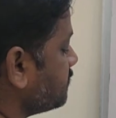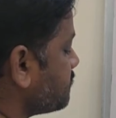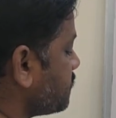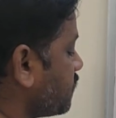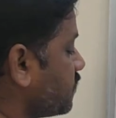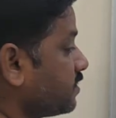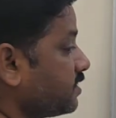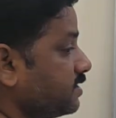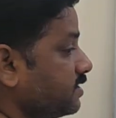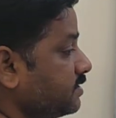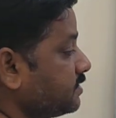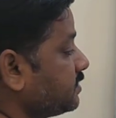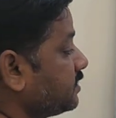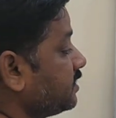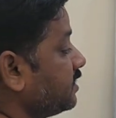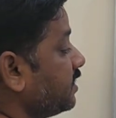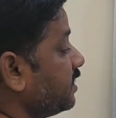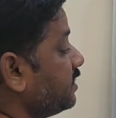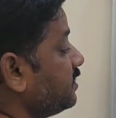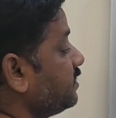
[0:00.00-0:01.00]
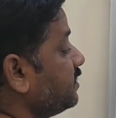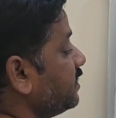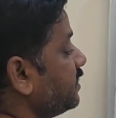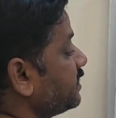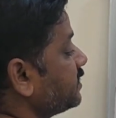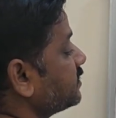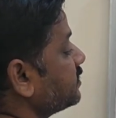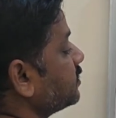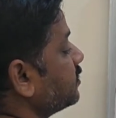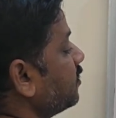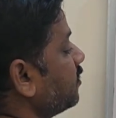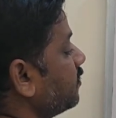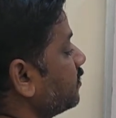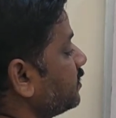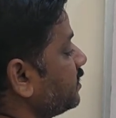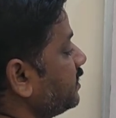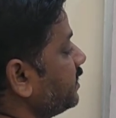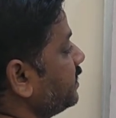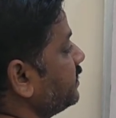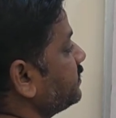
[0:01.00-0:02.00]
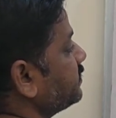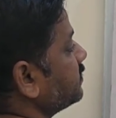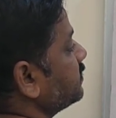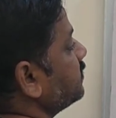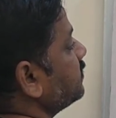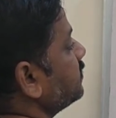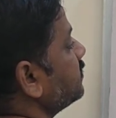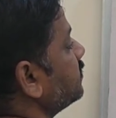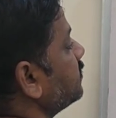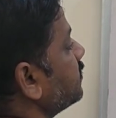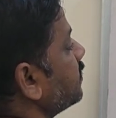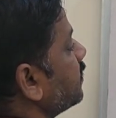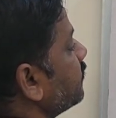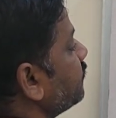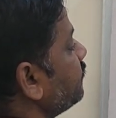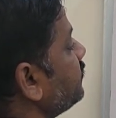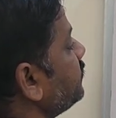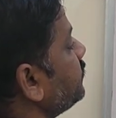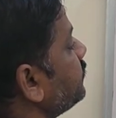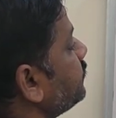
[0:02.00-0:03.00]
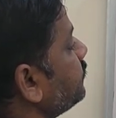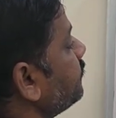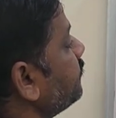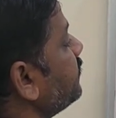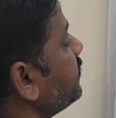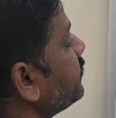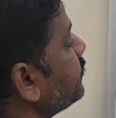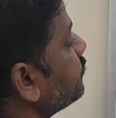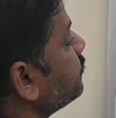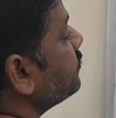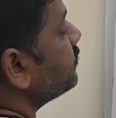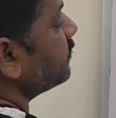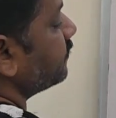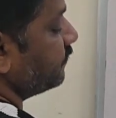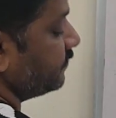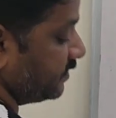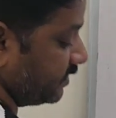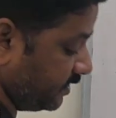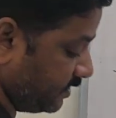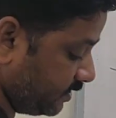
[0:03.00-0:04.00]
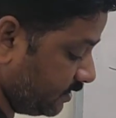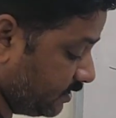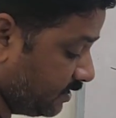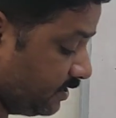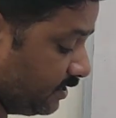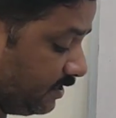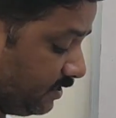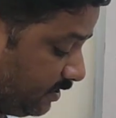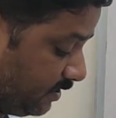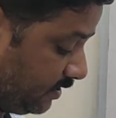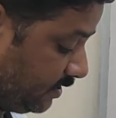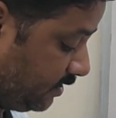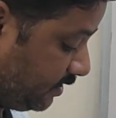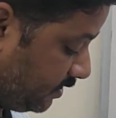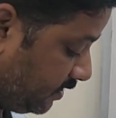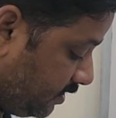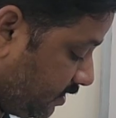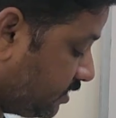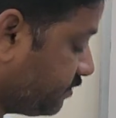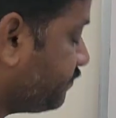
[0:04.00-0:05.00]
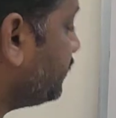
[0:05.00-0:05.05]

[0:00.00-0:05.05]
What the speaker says: importance regarding XOR gate. We make use of that in a